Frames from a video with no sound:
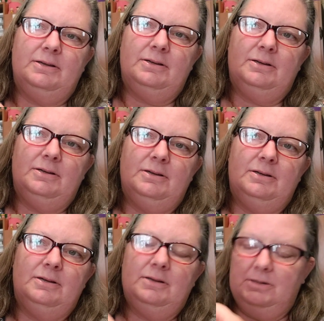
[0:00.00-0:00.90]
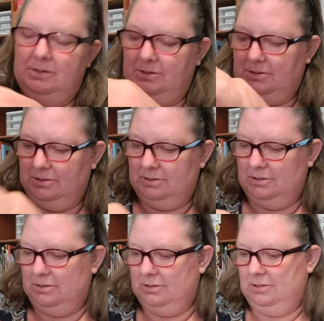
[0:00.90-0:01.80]

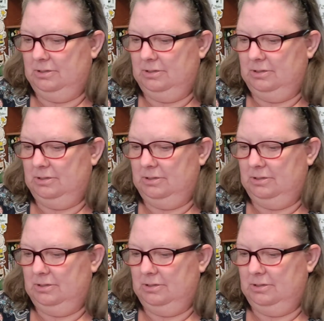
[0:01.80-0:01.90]
(no one is talking)